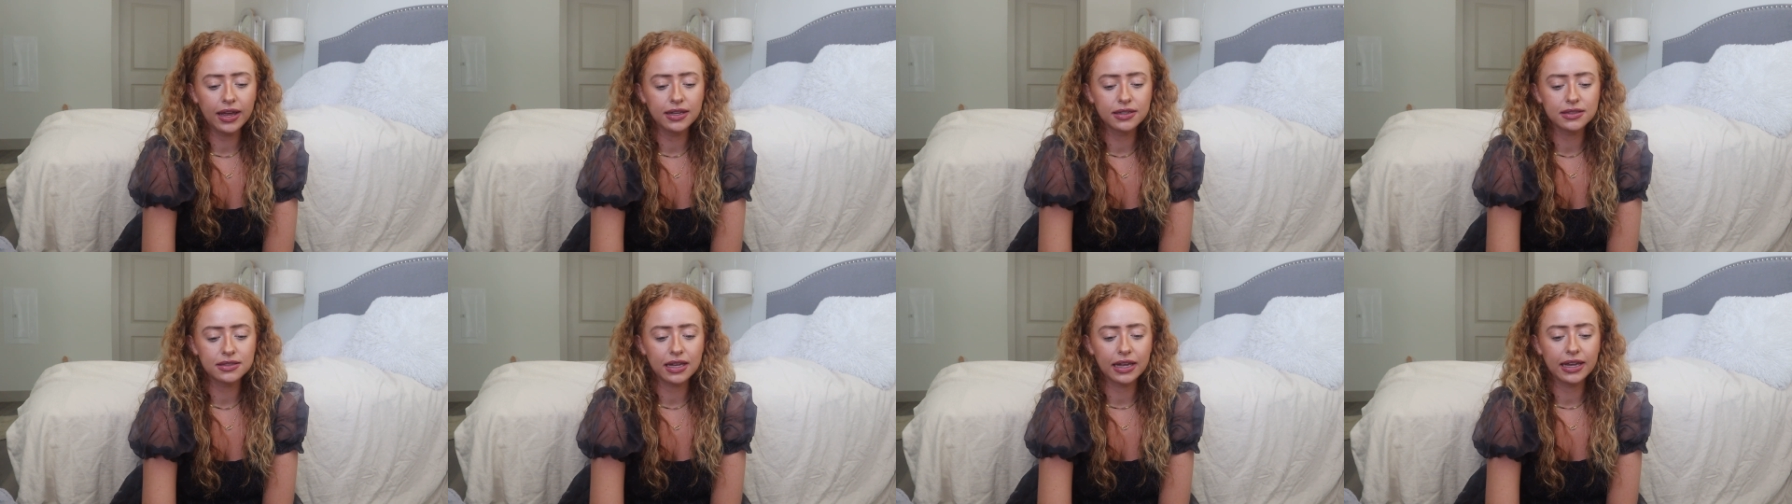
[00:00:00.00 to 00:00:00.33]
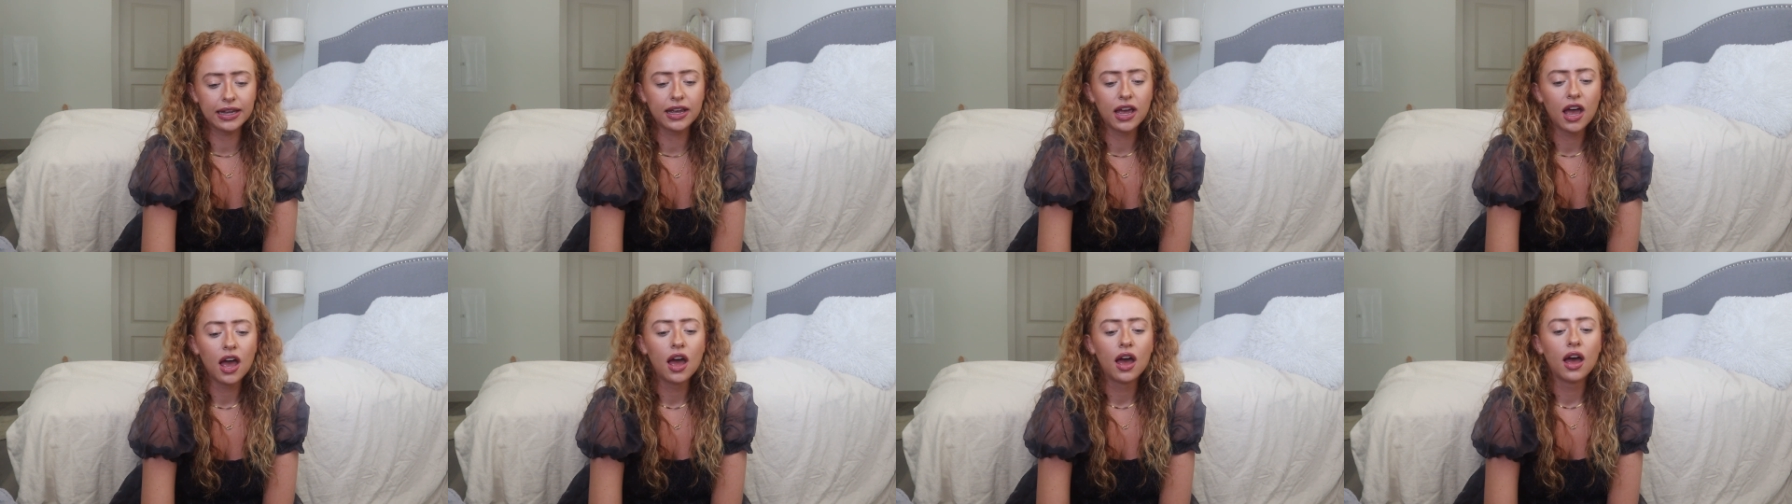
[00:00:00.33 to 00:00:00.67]
It's
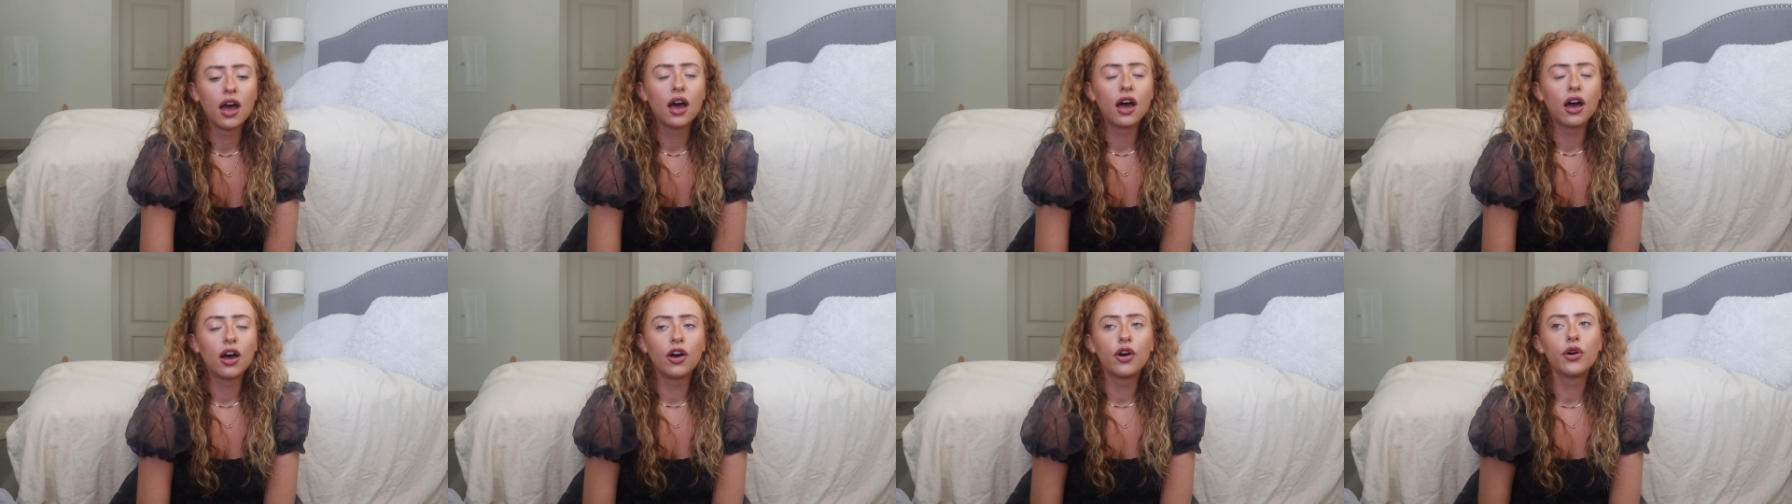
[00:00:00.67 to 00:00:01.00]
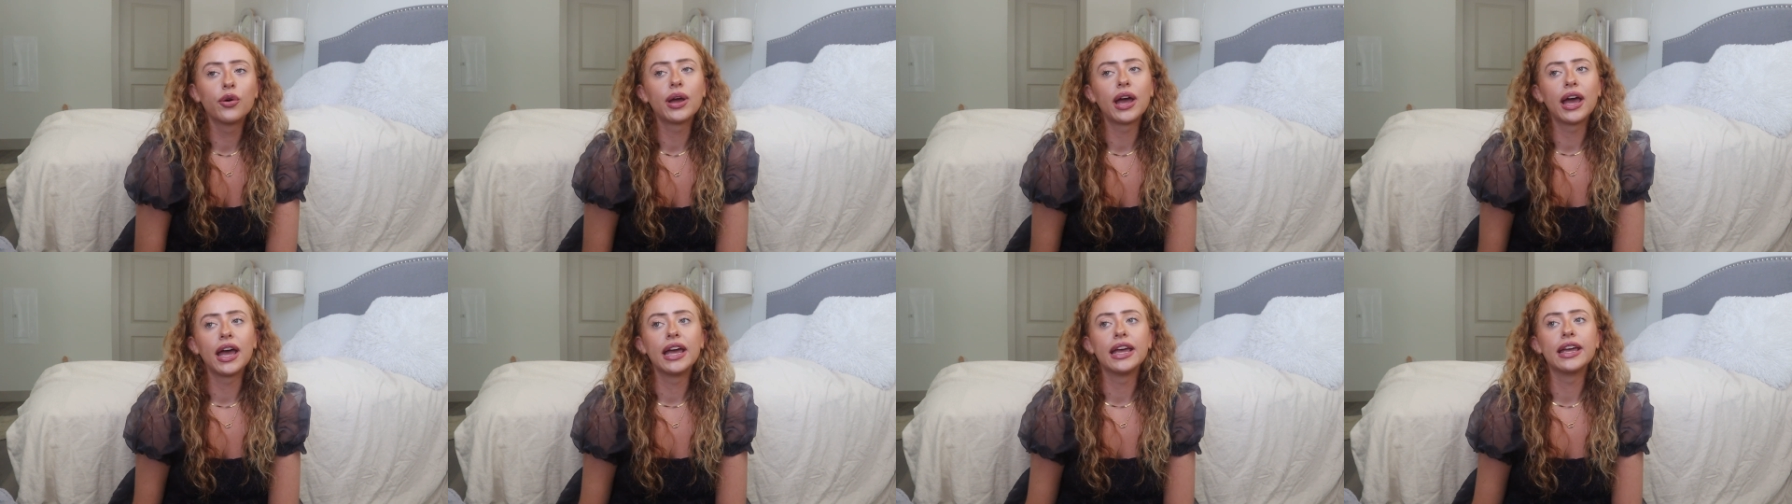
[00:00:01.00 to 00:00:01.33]
like,
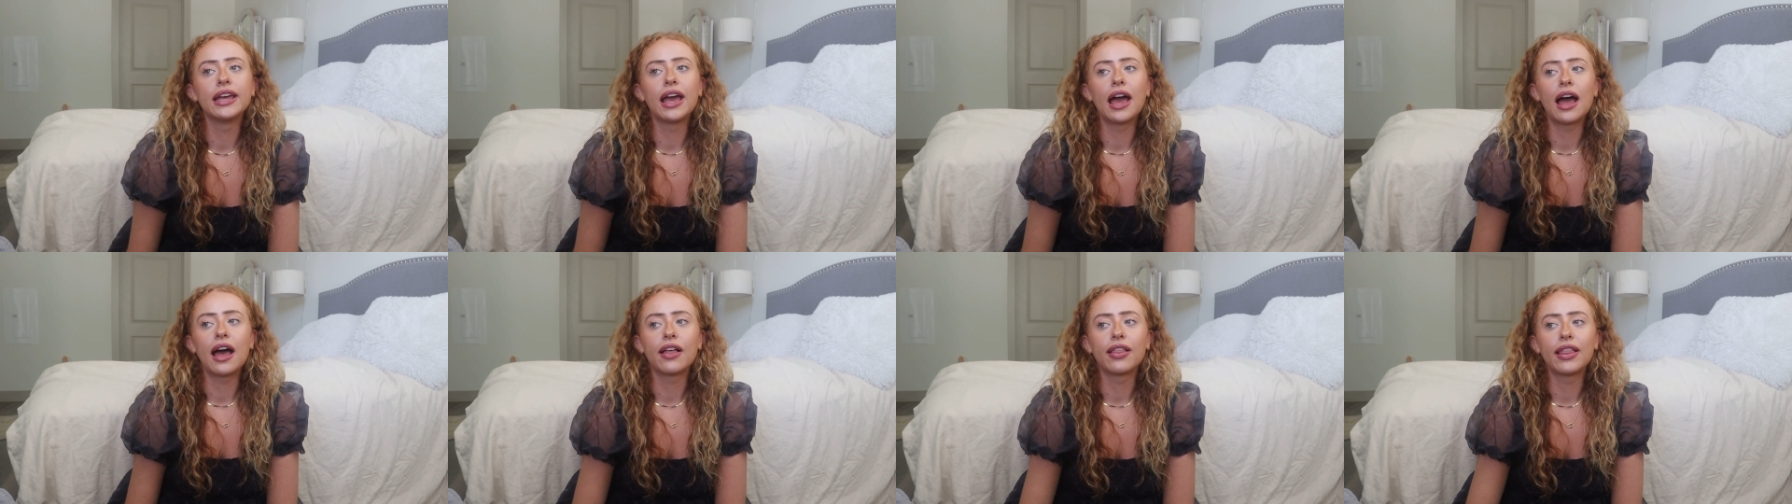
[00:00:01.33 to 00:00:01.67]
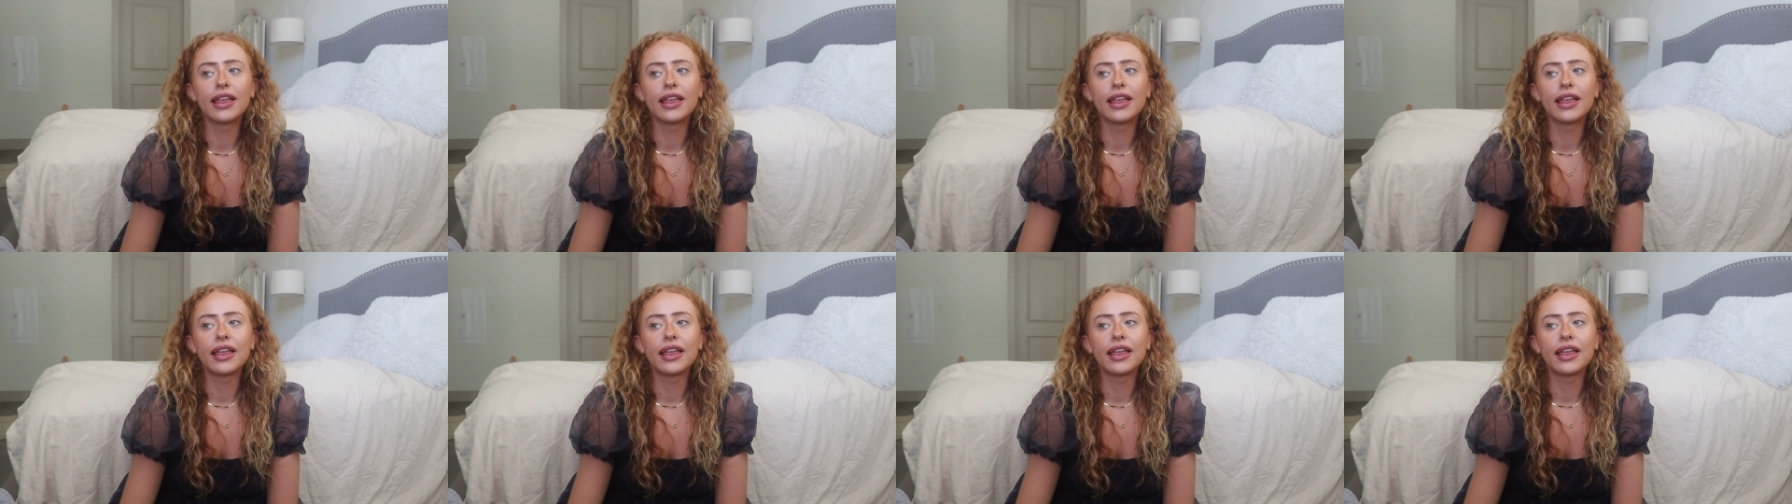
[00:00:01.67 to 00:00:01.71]
okay, yeah,